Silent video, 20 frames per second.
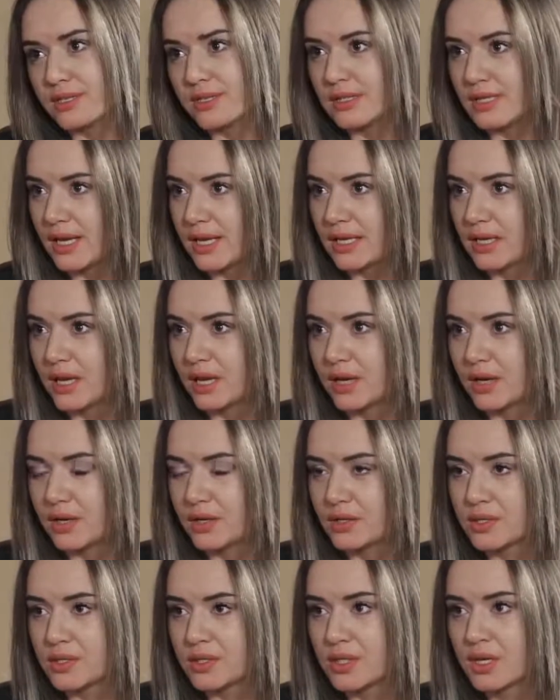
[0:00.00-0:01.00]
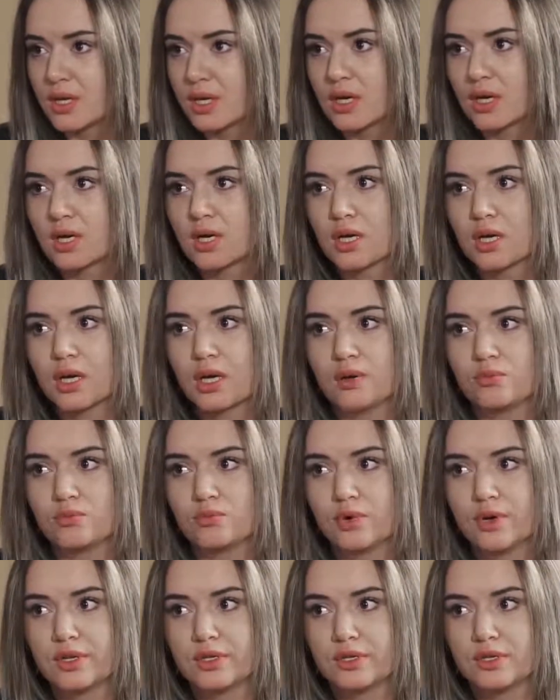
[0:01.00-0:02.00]
and 10 years.
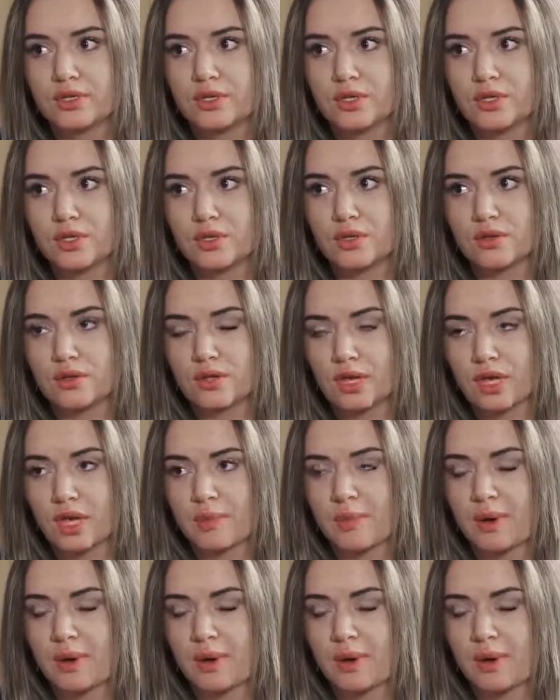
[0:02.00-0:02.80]
What do you think